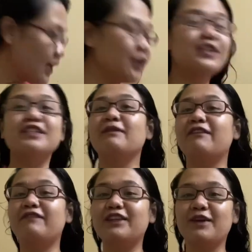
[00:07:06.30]
ko din sa mga
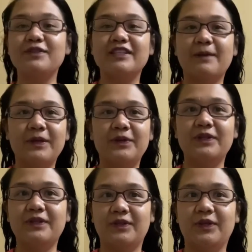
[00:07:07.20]
videos na
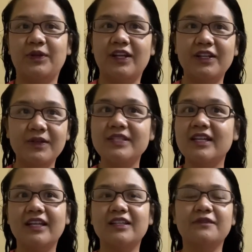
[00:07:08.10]
pinunod ko. They're using
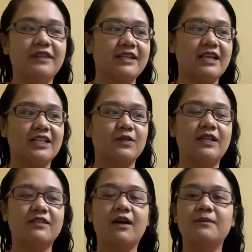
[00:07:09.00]
a lot of things
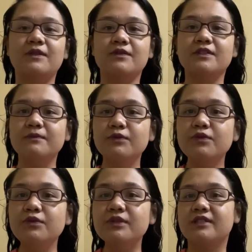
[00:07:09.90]
actually. Some use
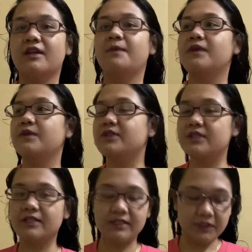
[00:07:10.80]
mousse, some
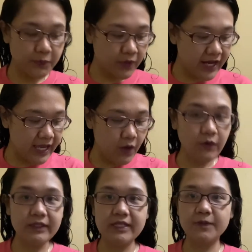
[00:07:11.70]
use spray,
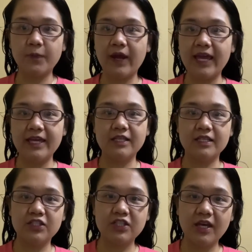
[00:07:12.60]
holding spray,
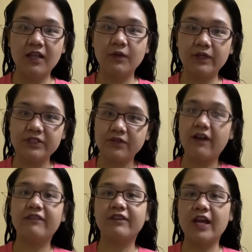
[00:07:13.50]
and gel
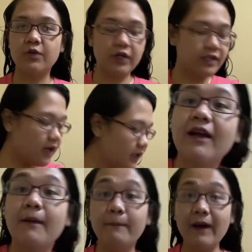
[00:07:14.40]
whatsoever and whatnot.
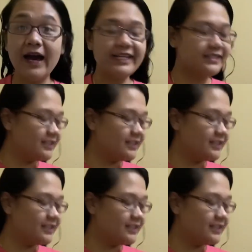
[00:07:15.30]
But,